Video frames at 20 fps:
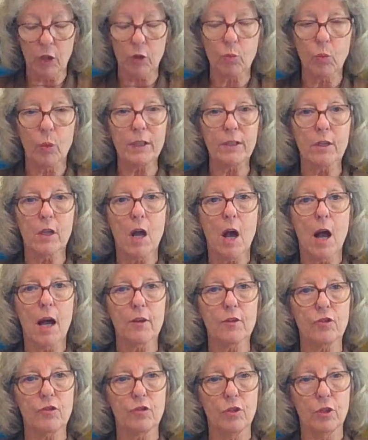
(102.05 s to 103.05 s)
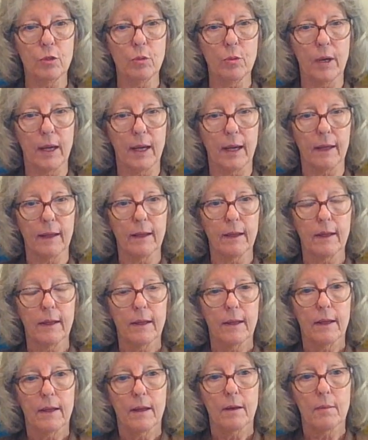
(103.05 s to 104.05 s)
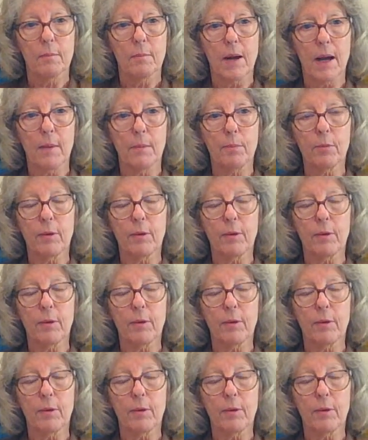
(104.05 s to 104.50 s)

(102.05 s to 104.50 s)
what God's doing by